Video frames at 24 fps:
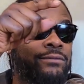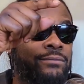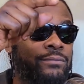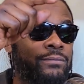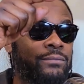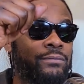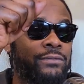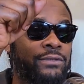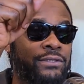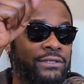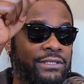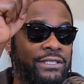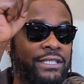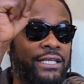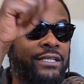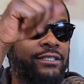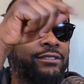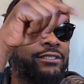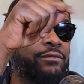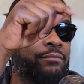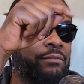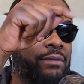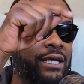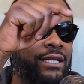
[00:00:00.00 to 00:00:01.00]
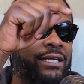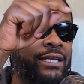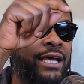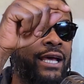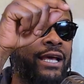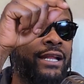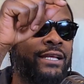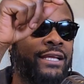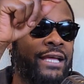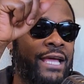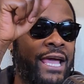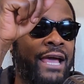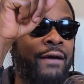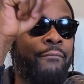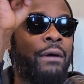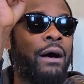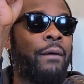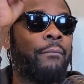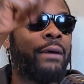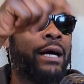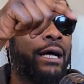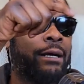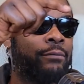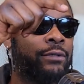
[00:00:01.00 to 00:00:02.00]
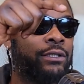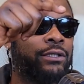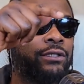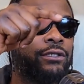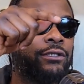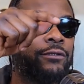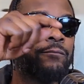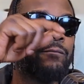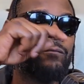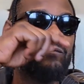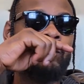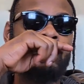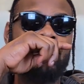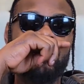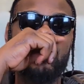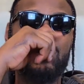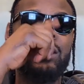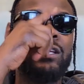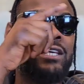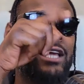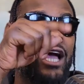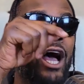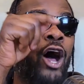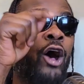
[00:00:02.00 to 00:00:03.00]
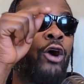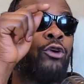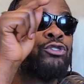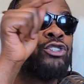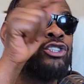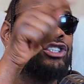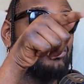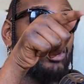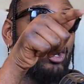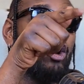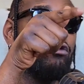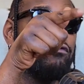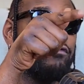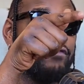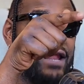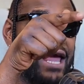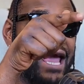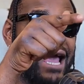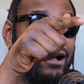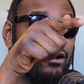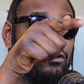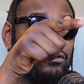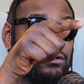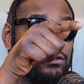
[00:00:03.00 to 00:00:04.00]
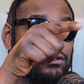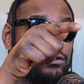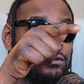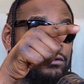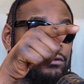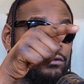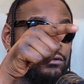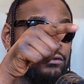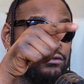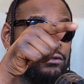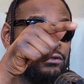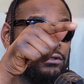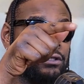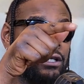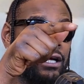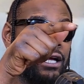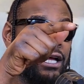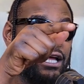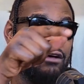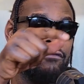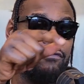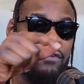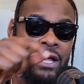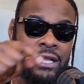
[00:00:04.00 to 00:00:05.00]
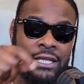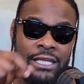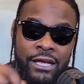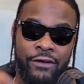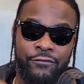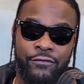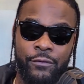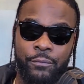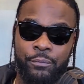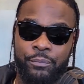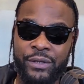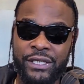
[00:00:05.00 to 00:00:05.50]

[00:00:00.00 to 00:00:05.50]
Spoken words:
and send it to my daddy and my mama. Y'all soft now. If I left